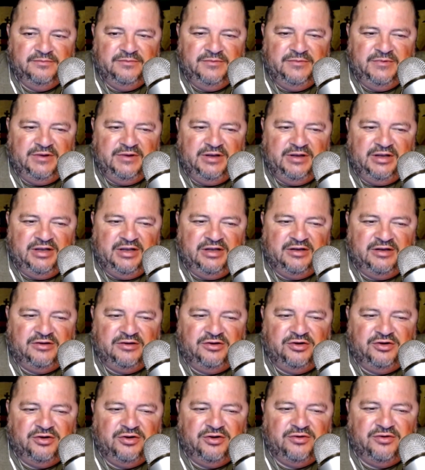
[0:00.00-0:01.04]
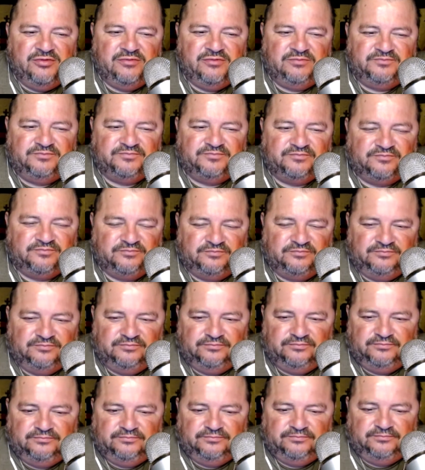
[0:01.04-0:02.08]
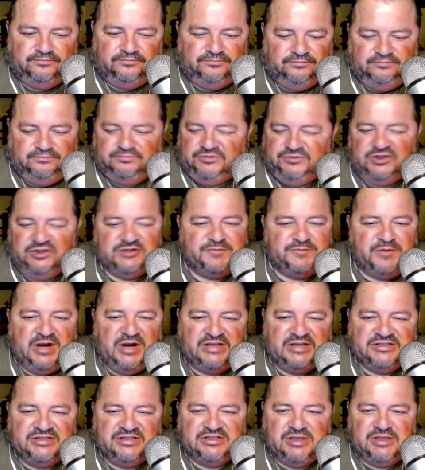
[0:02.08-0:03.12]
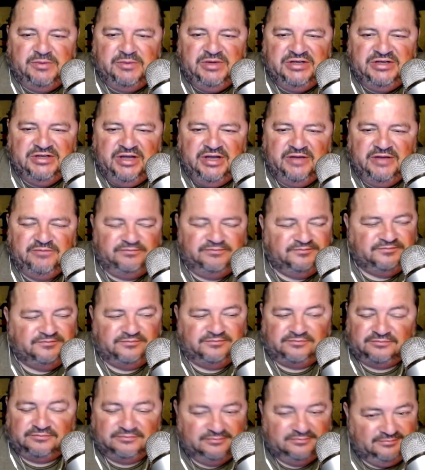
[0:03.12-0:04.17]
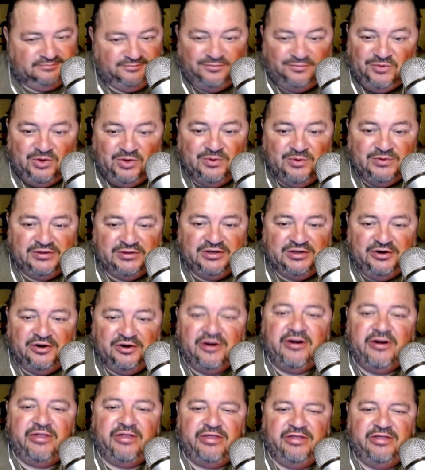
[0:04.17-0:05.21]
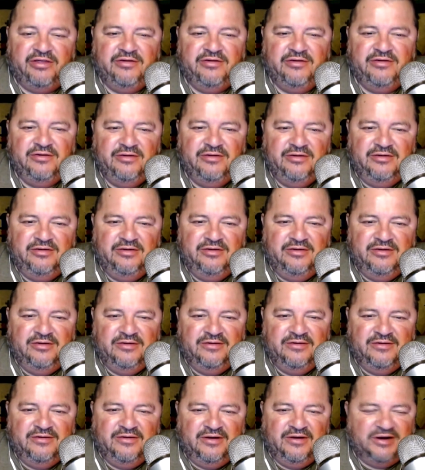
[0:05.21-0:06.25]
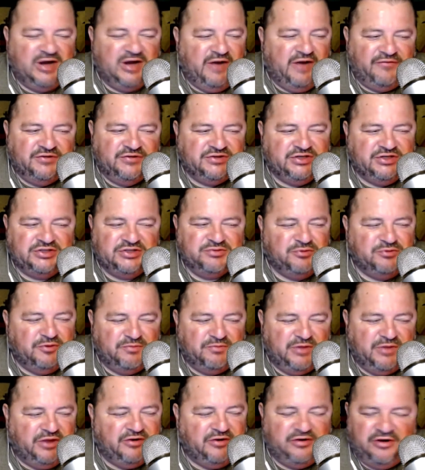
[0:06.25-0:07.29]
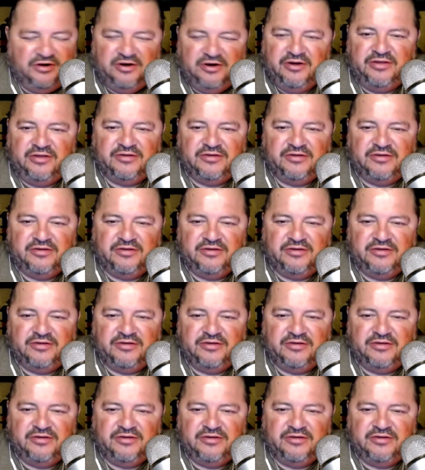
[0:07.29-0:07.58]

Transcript: And, you know, this process can be done with the earth, a conversation with Mother Earth.